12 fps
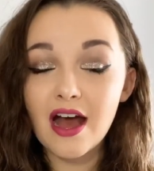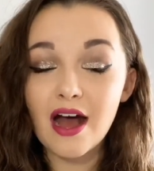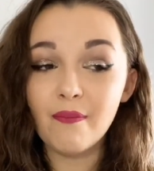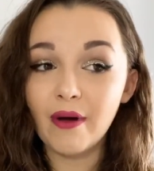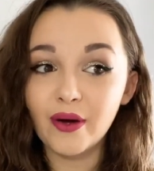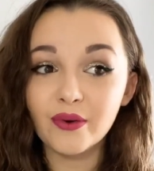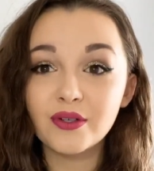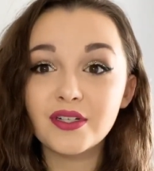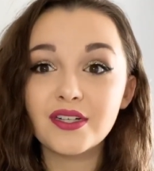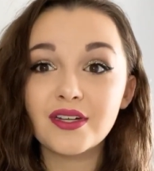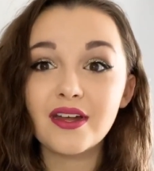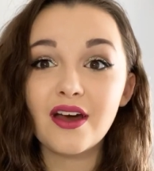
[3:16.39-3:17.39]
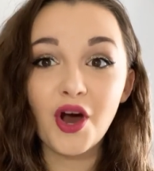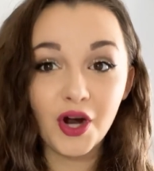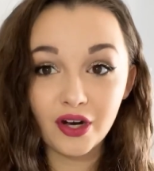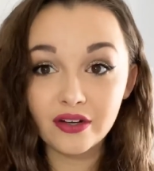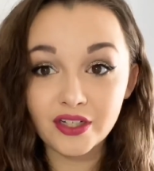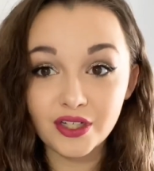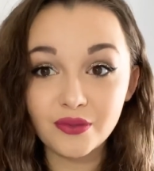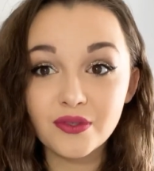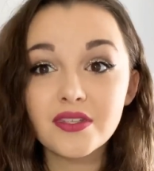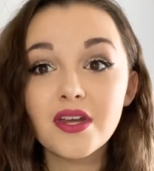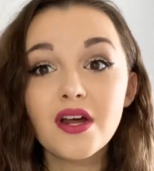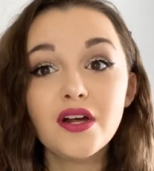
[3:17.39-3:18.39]
about hunger
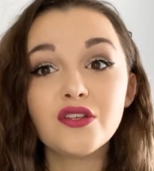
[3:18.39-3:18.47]
cues.